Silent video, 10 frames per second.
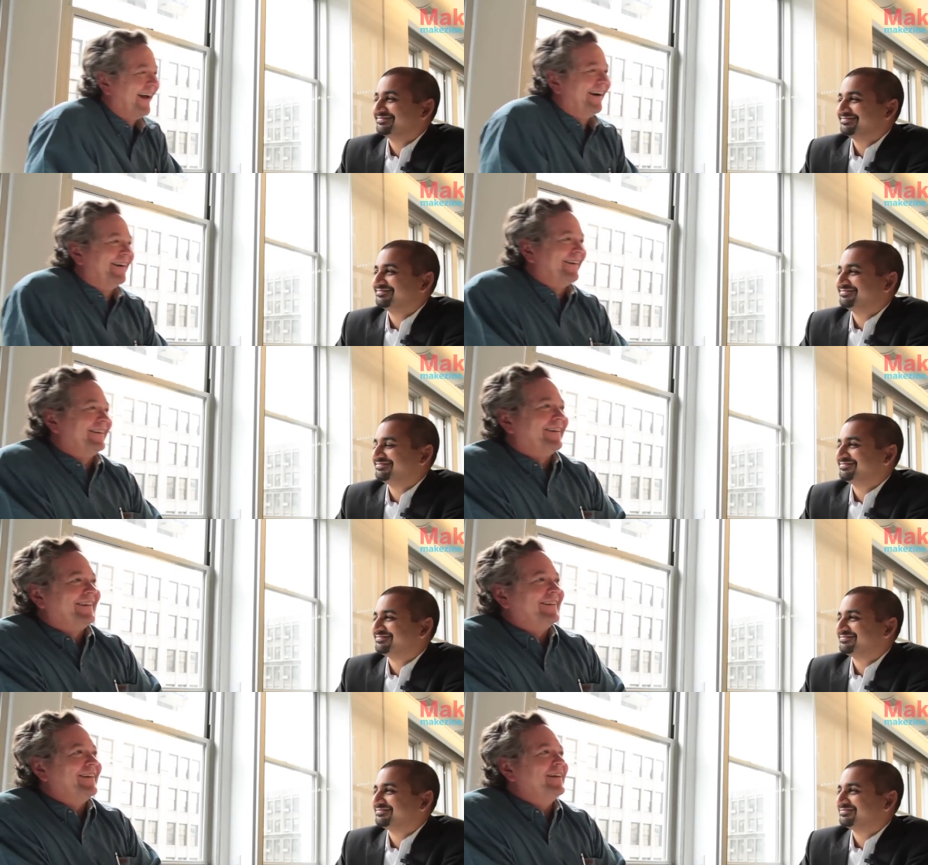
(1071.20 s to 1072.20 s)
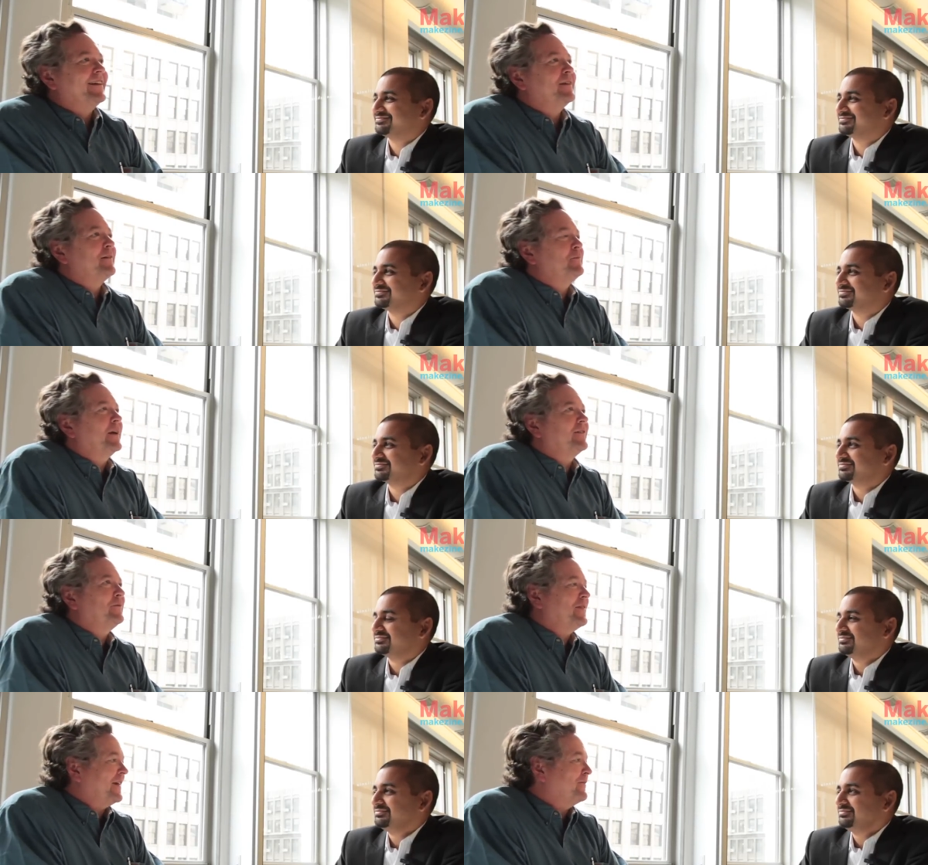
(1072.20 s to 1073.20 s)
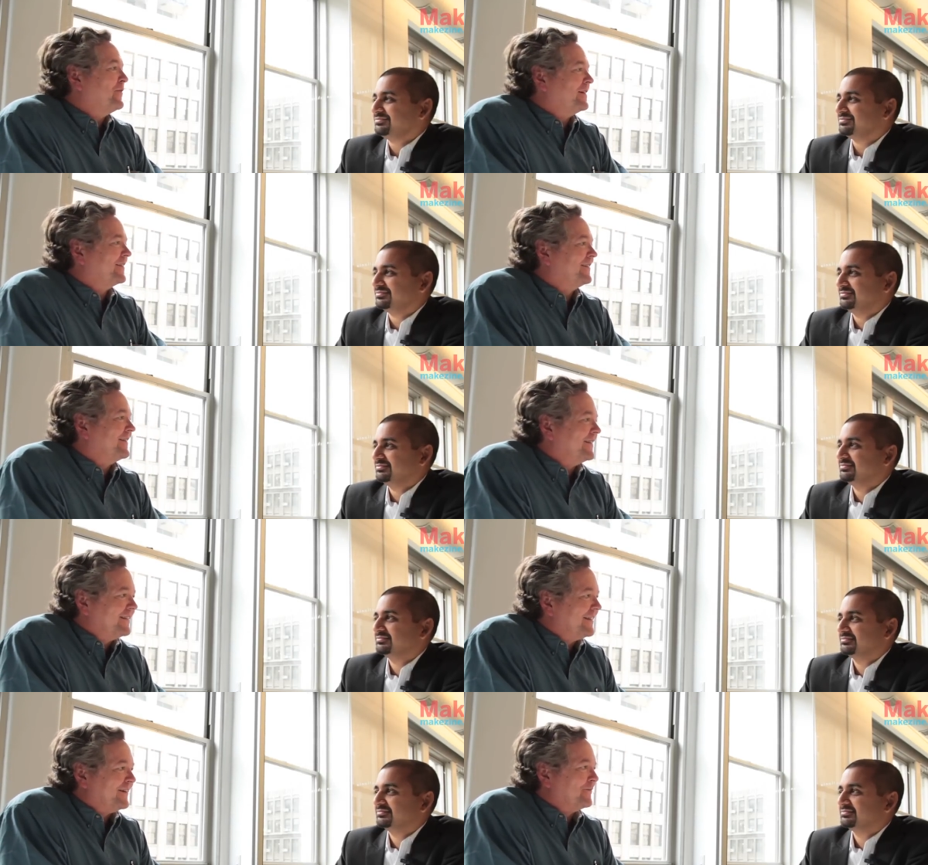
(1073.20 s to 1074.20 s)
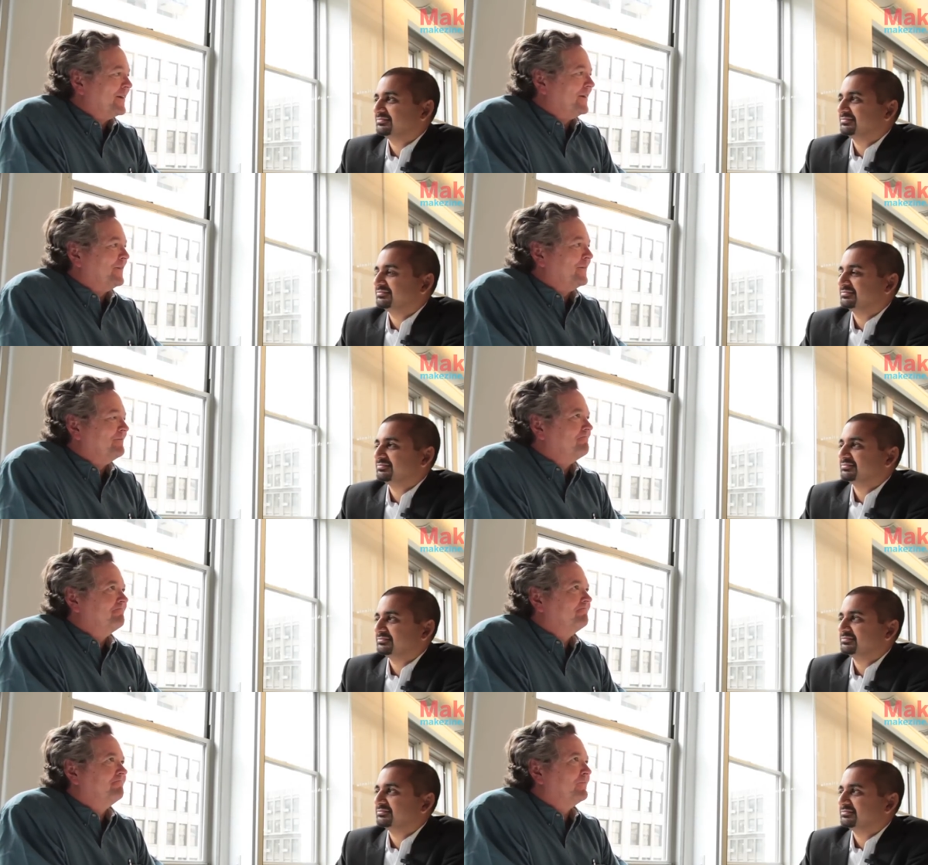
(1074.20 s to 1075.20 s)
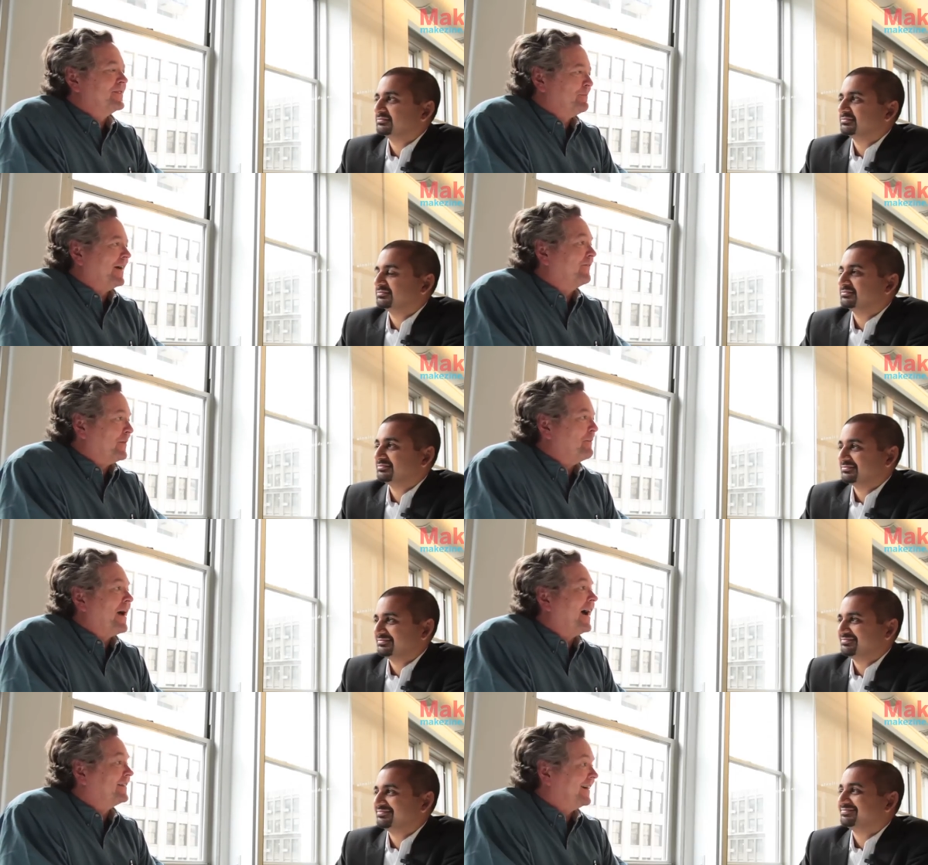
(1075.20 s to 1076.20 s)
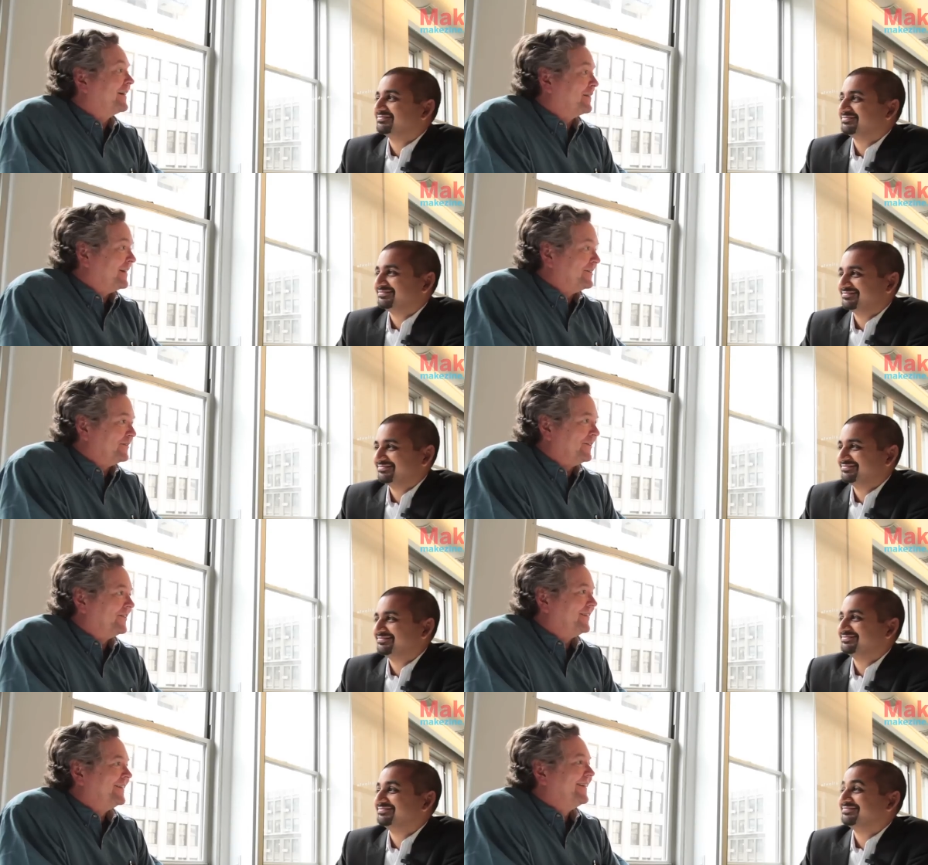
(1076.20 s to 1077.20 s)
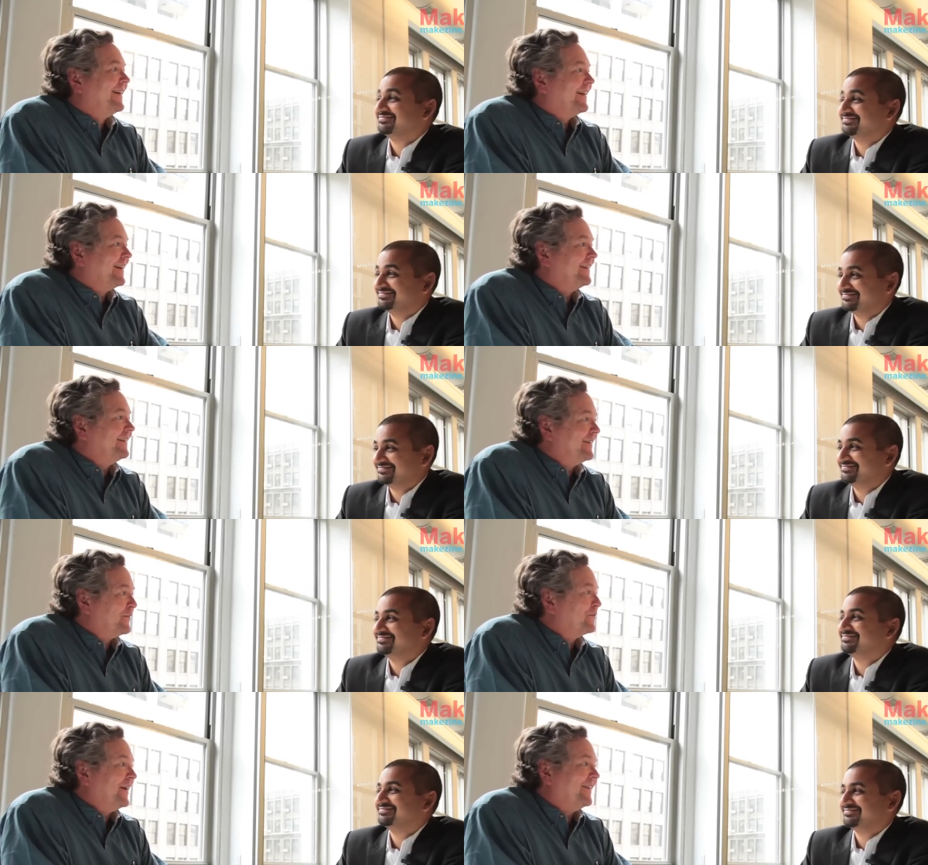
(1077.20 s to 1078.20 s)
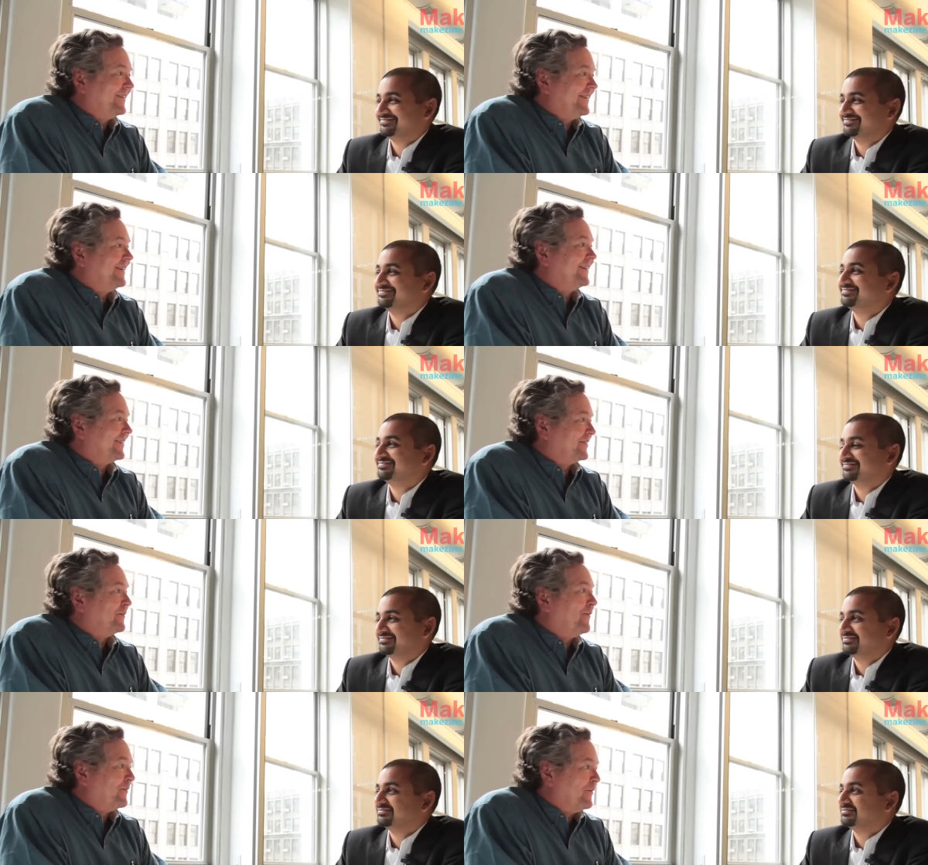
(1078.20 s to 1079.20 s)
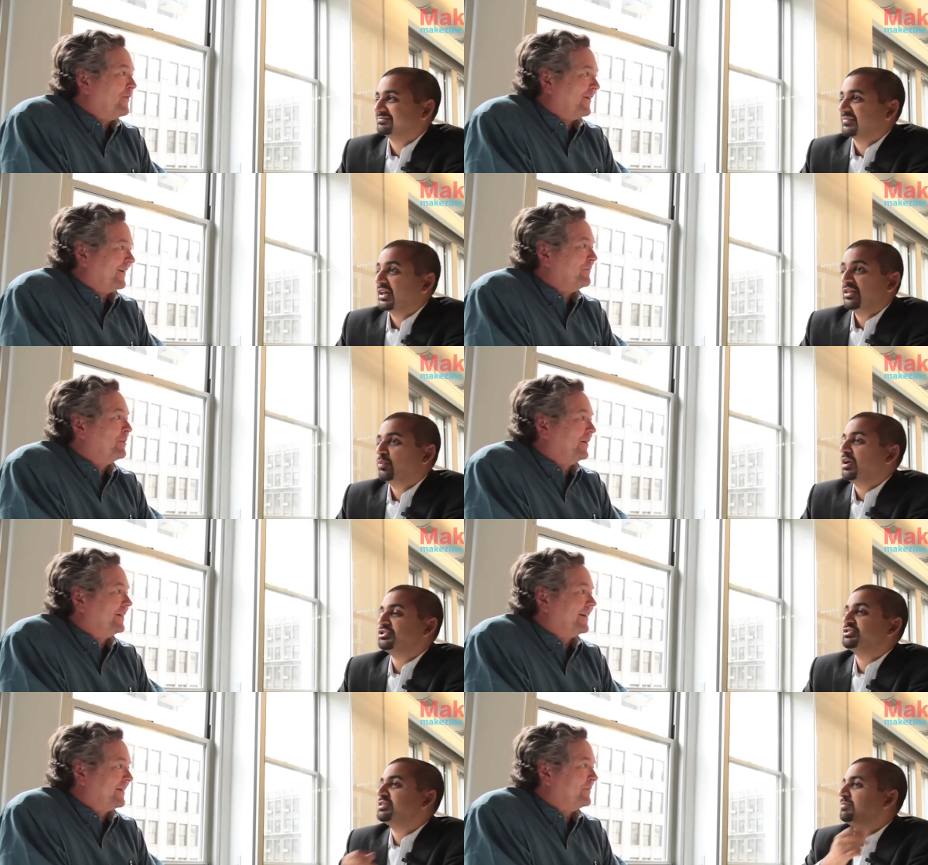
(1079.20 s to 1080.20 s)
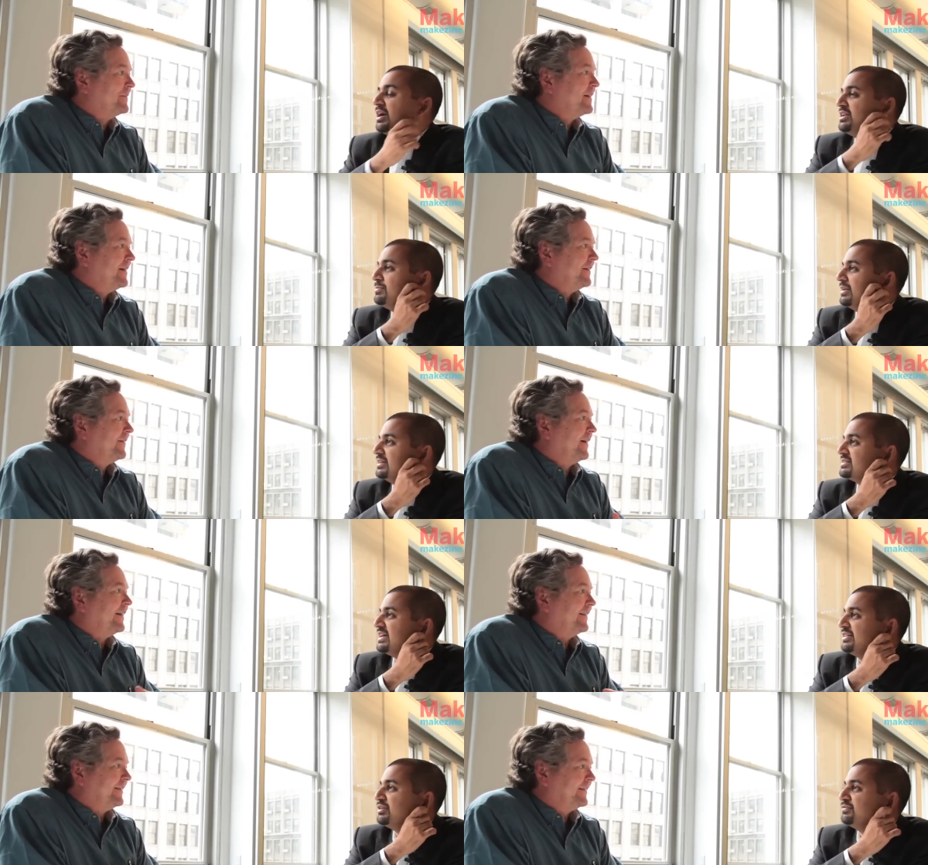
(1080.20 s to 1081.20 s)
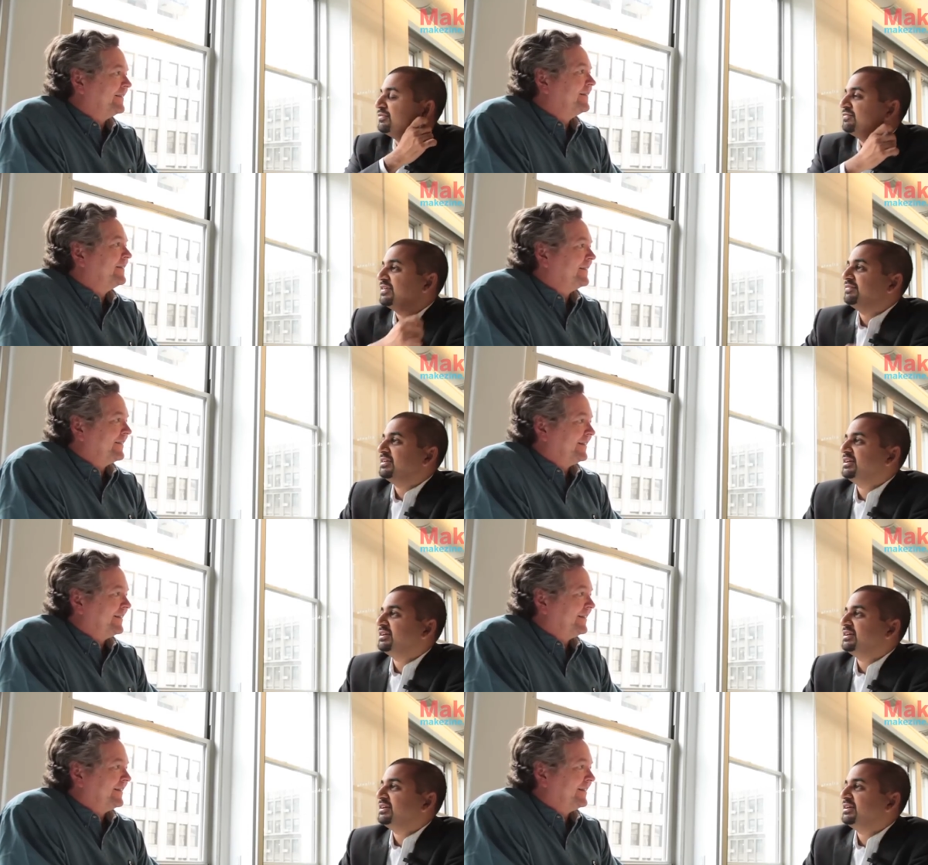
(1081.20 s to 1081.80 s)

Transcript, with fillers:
Speaker 1: uh, because we think of things that we respect from the past, like cathedrals, mm. you know, 300 years or, or more. The Washington them. Monument, it right. sat
Speaker 2: there for 50